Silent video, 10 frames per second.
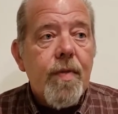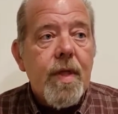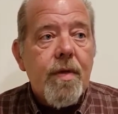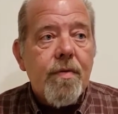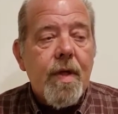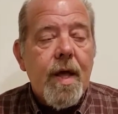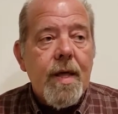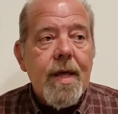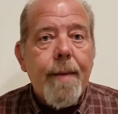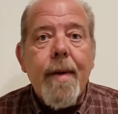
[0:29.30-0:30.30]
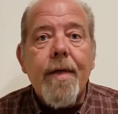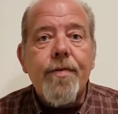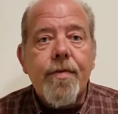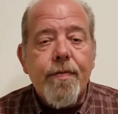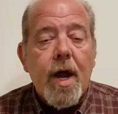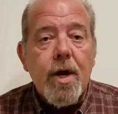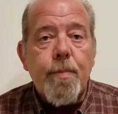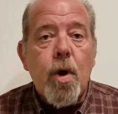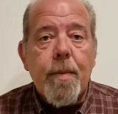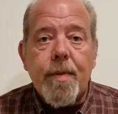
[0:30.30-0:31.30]
EMS, fire
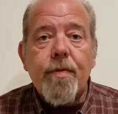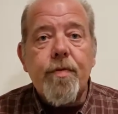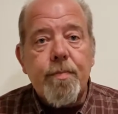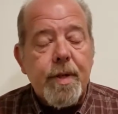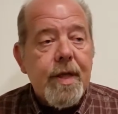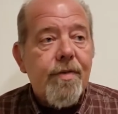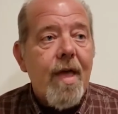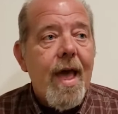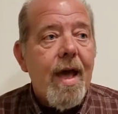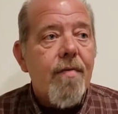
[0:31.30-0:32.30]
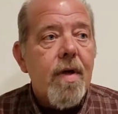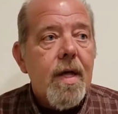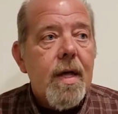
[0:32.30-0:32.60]
departments, police have,